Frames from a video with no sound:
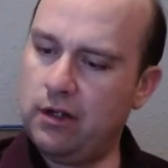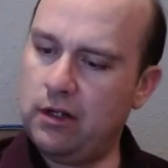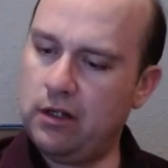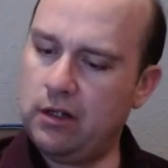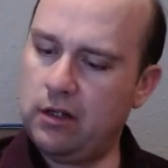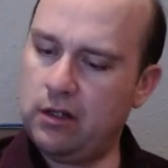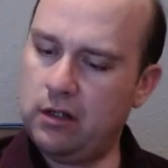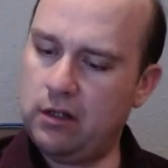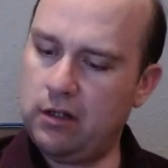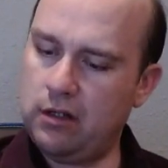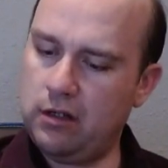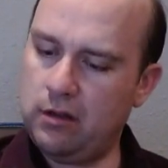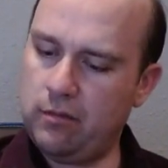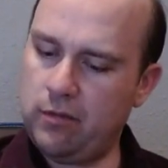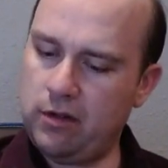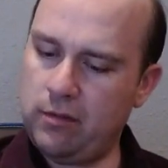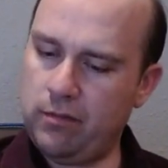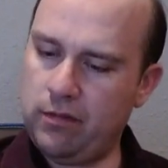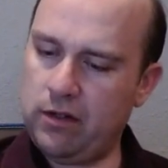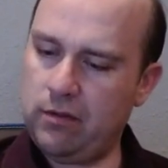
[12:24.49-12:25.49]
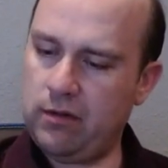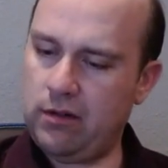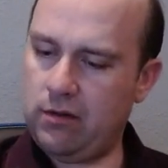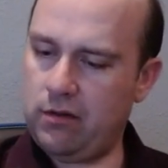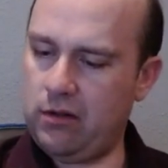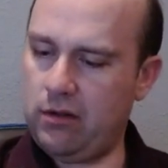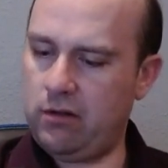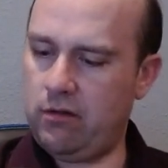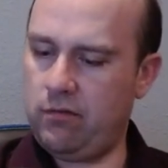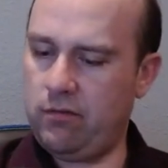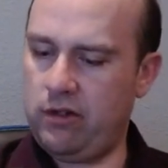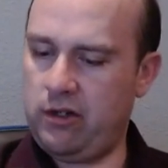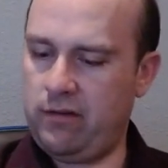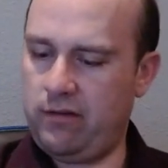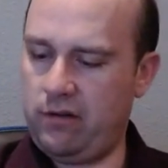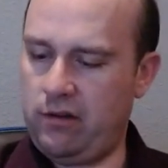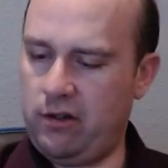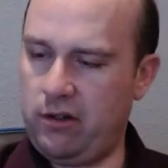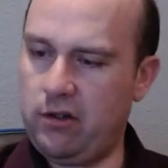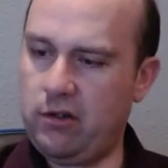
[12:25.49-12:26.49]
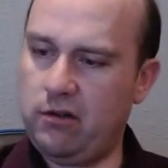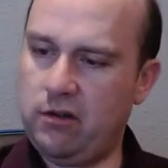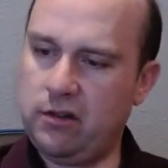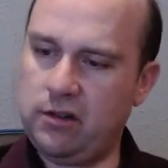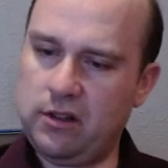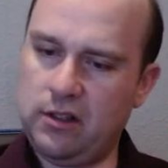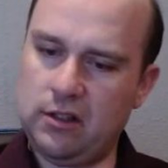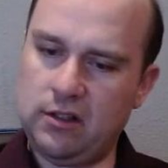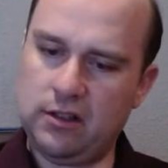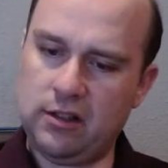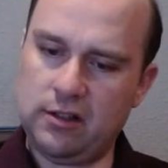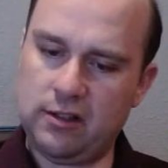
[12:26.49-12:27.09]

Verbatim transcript: uh, whatever issue this is.